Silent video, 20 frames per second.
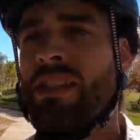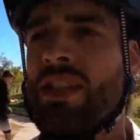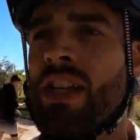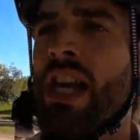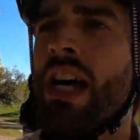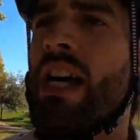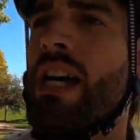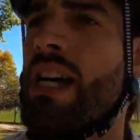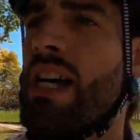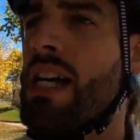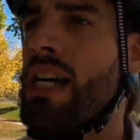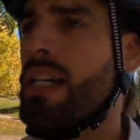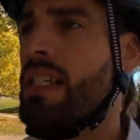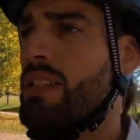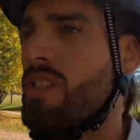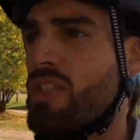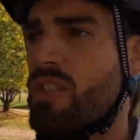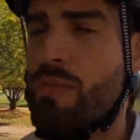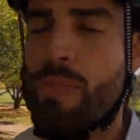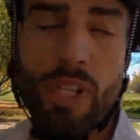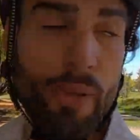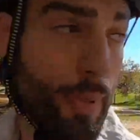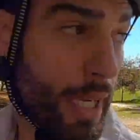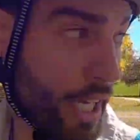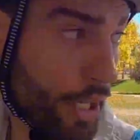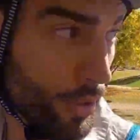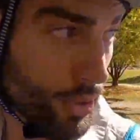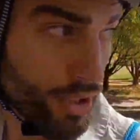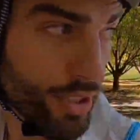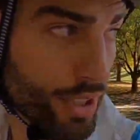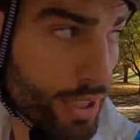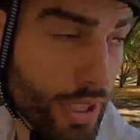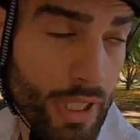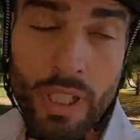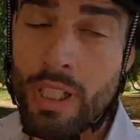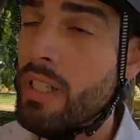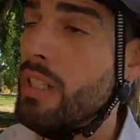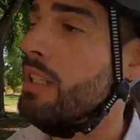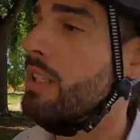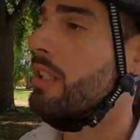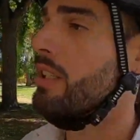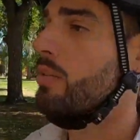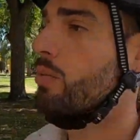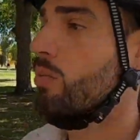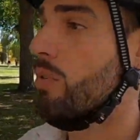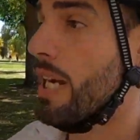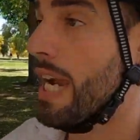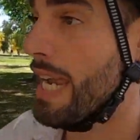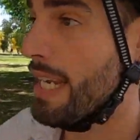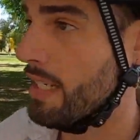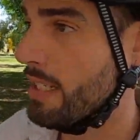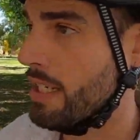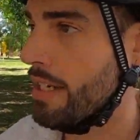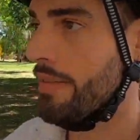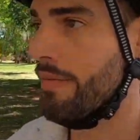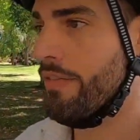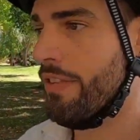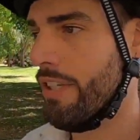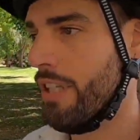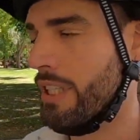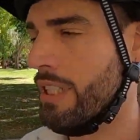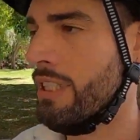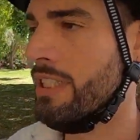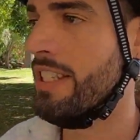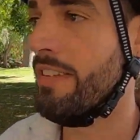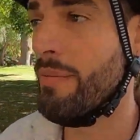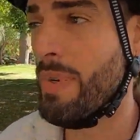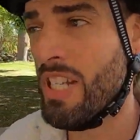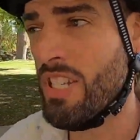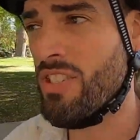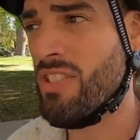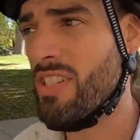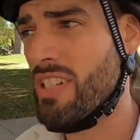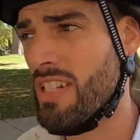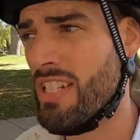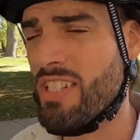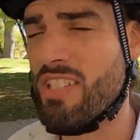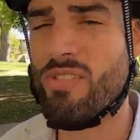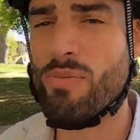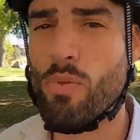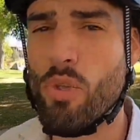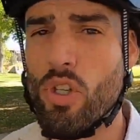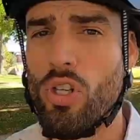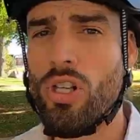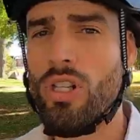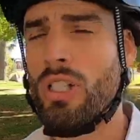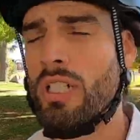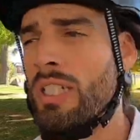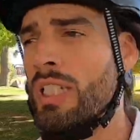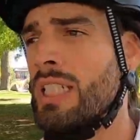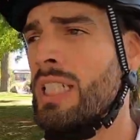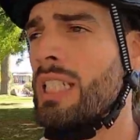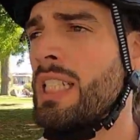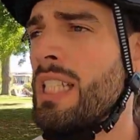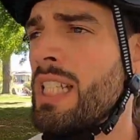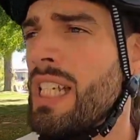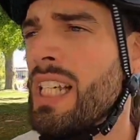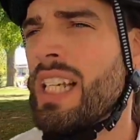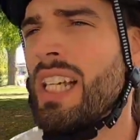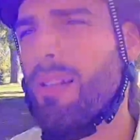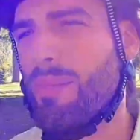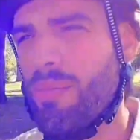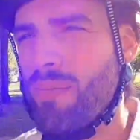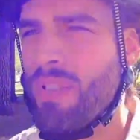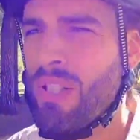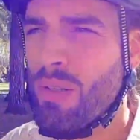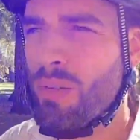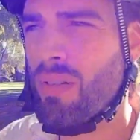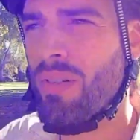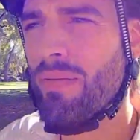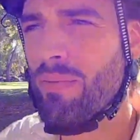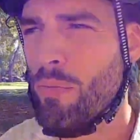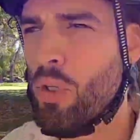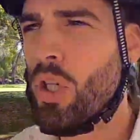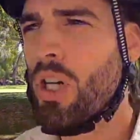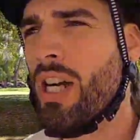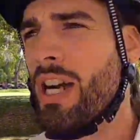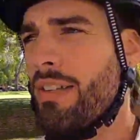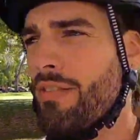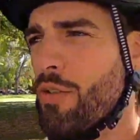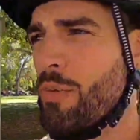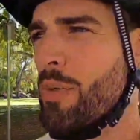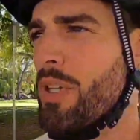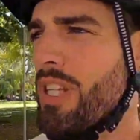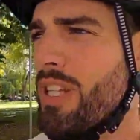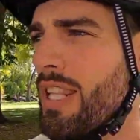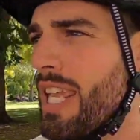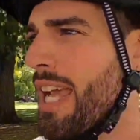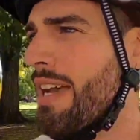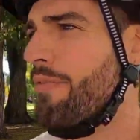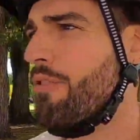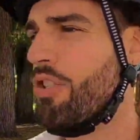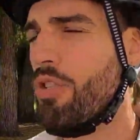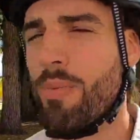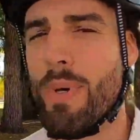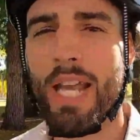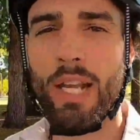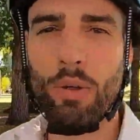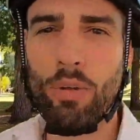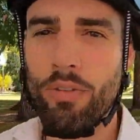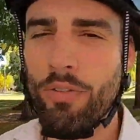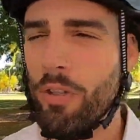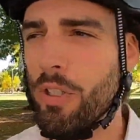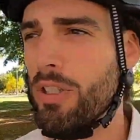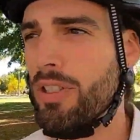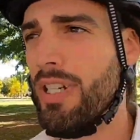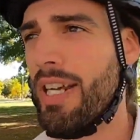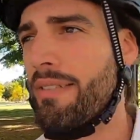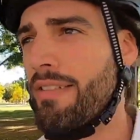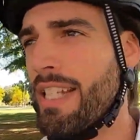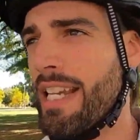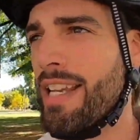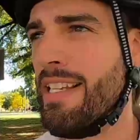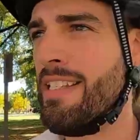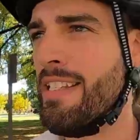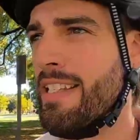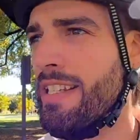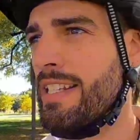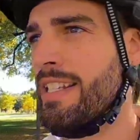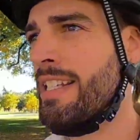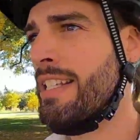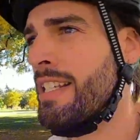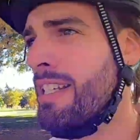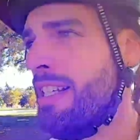talk just a bit about ride comfort, because I've mentioned that this is more comfortable than the average micro folder I've tested.